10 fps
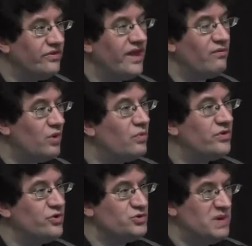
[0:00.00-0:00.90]
were
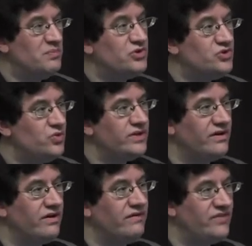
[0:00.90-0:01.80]
those people
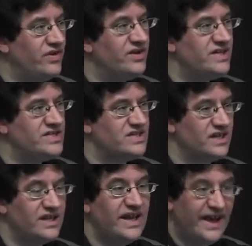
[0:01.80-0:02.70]
doing there if they're innocent?
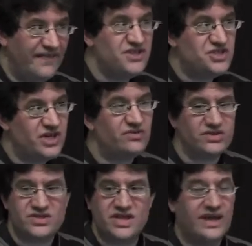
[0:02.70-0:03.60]
And this
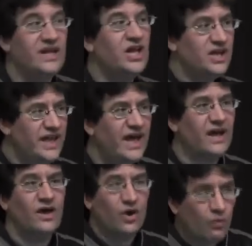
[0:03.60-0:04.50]
general said,
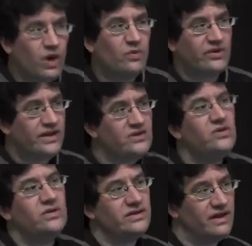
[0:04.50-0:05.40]
yeah, what were they
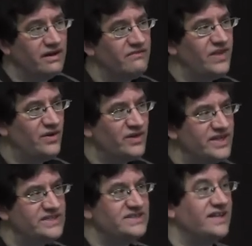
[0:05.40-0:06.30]
doing there if they were
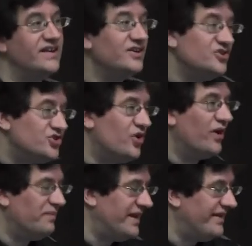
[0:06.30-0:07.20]
innocent? So,
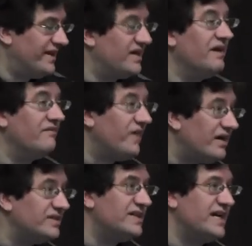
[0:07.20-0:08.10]
that kind of
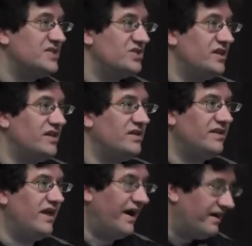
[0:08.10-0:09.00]
validates that
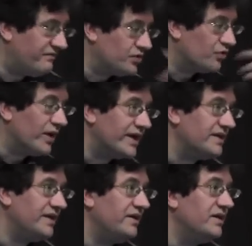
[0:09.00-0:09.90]
I have
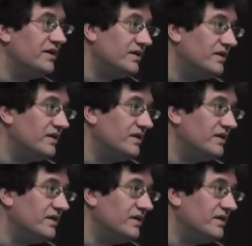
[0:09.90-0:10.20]
correctly,